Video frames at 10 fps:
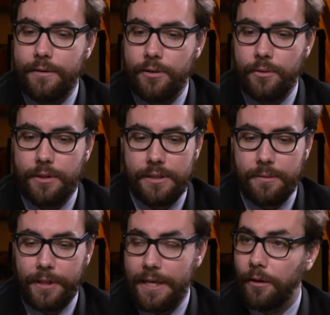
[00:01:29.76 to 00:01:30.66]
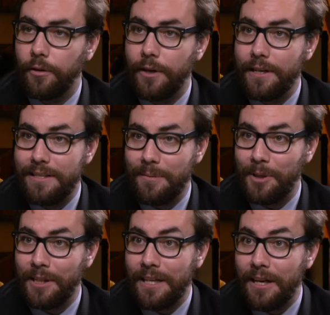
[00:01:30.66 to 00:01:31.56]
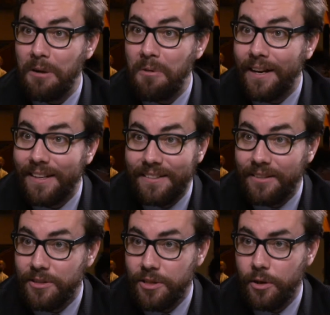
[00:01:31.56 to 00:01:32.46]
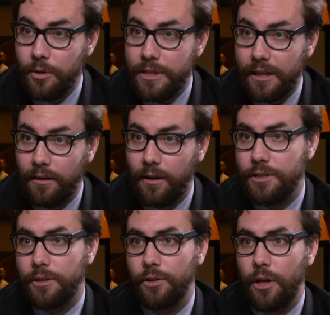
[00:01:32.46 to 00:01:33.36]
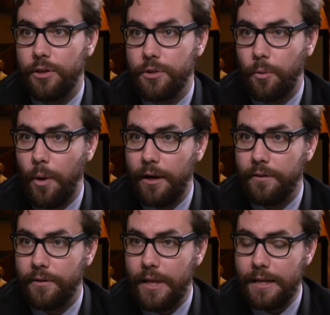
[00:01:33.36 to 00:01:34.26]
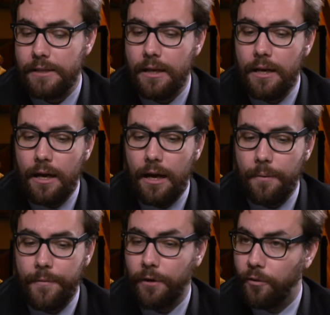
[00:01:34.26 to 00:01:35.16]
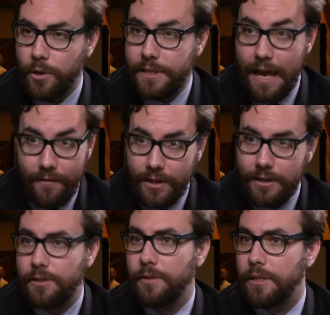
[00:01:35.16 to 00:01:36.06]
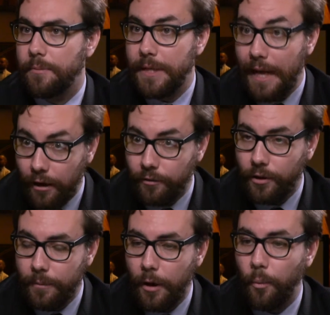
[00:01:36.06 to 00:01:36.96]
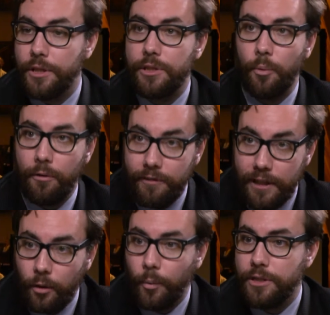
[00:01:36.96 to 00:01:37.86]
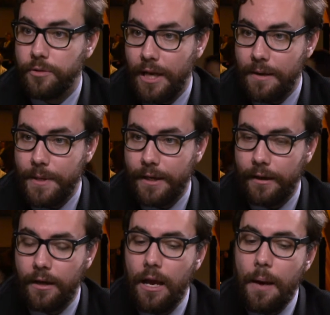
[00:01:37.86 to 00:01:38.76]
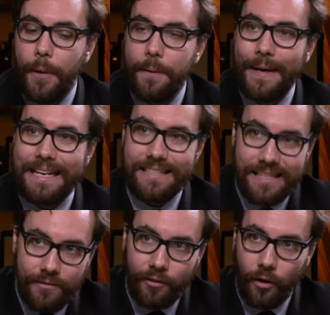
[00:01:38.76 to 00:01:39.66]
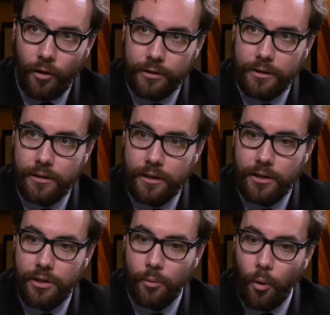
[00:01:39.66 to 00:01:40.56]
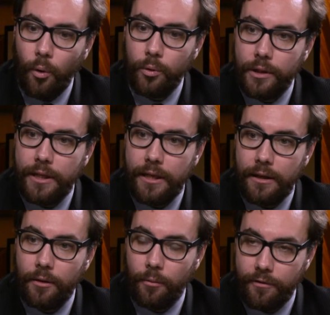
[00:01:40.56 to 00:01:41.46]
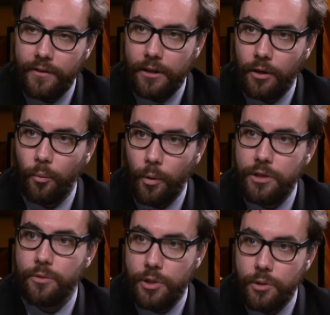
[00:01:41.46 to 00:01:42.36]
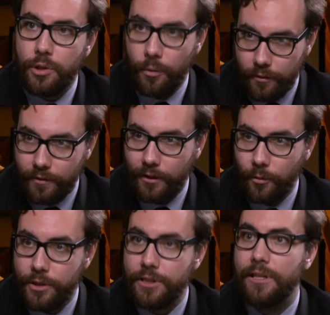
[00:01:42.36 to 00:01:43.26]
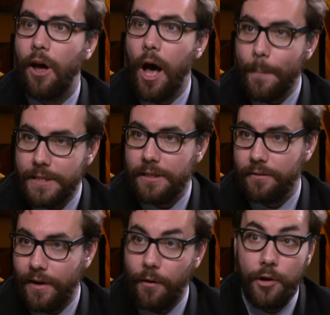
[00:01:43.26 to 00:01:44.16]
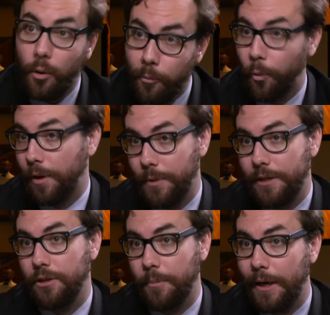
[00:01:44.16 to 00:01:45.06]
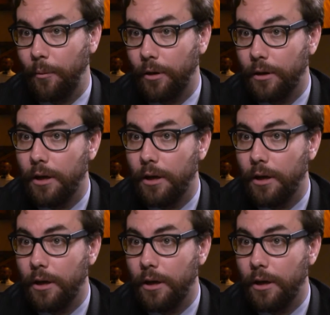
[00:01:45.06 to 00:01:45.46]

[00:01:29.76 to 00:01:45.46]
you can simply download it, double-click it, and run it. There's no technological knowledge required for that. There are, of course, caveats. You need to be careful about what you reveal, what you type in, but by default, you only reveal what you choose to reveal, which is the opposite of how a normal web browser might work,